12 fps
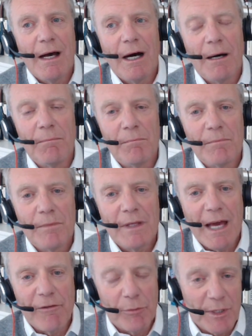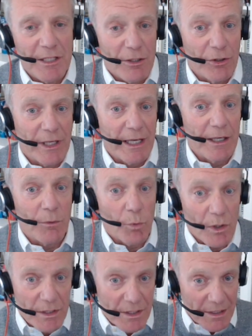Um, everybody's looking at
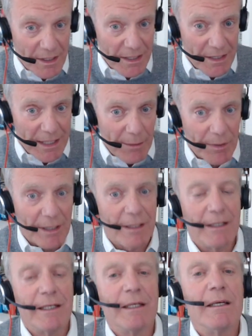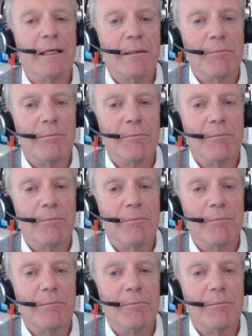what's a systemically